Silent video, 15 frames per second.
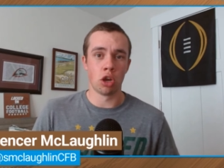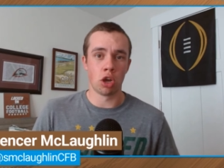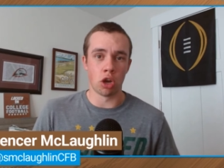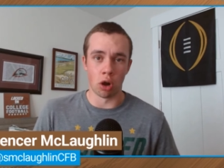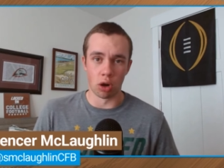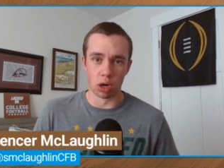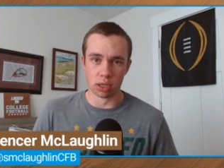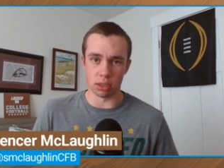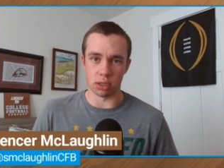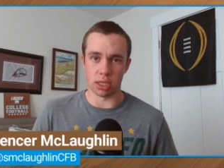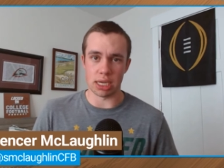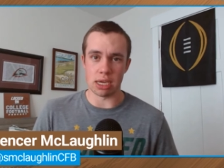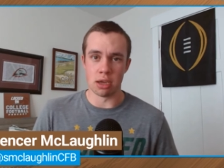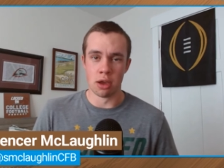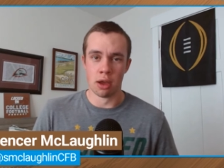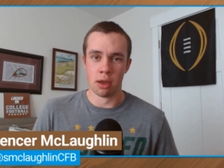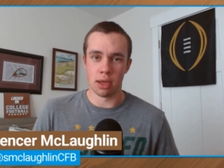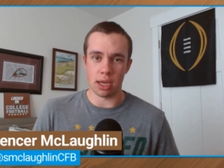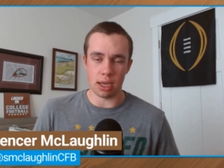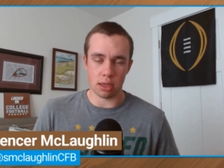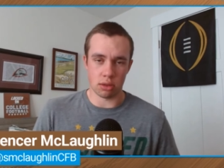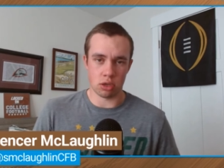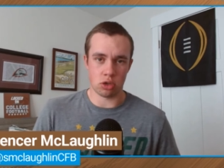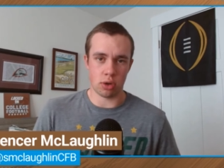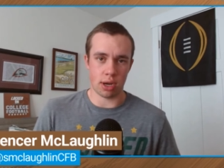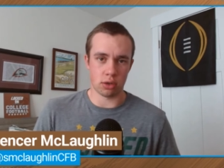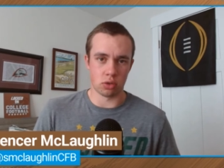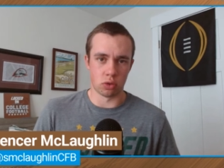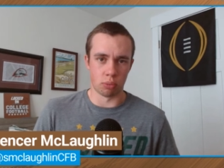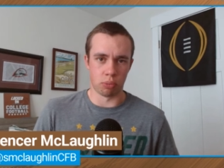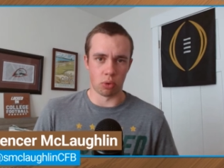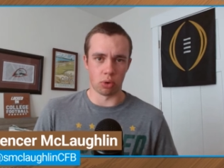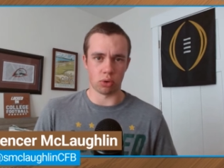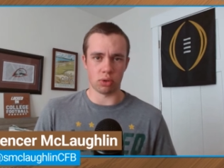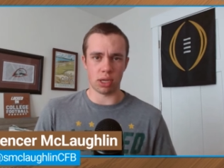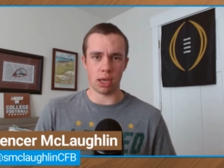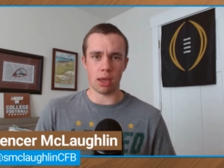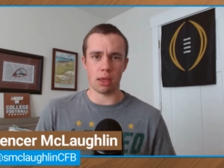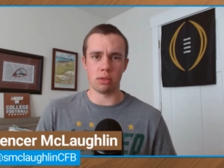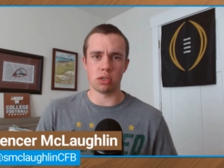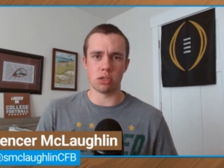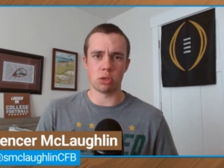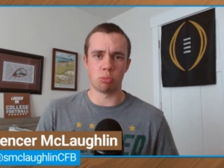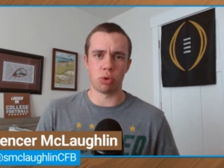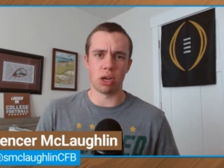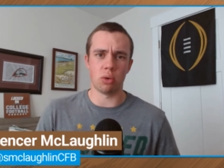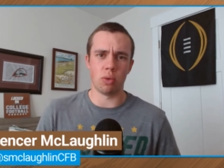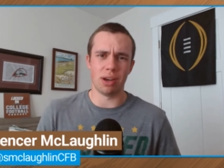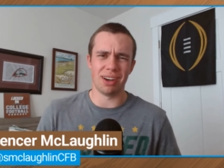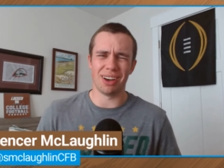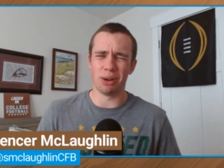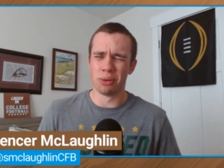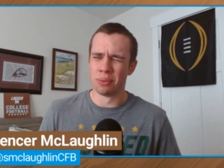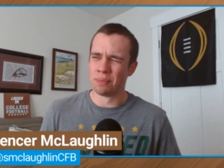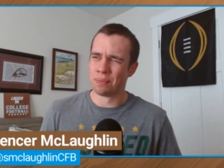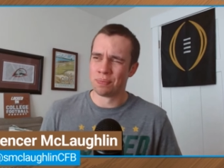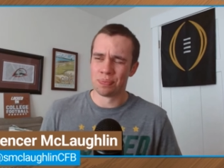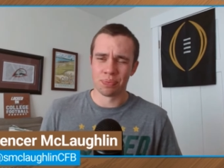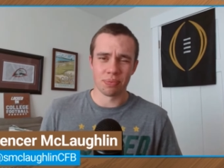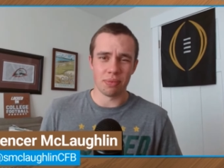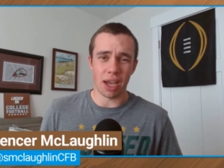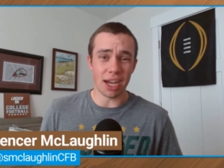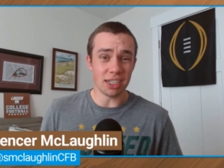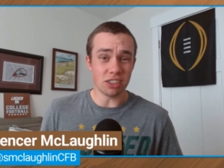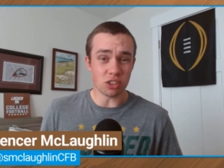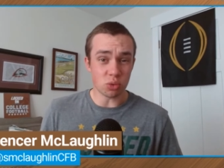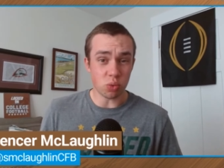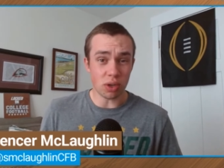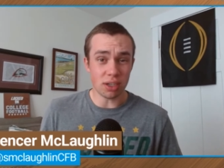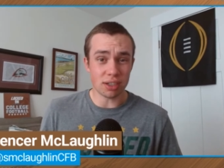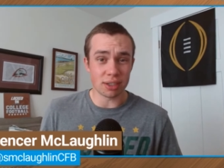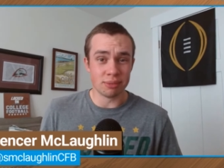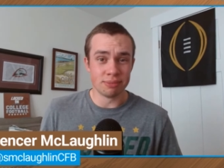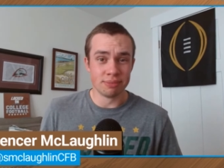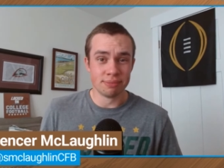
currently in the transfer portal in this spring window. I just wonder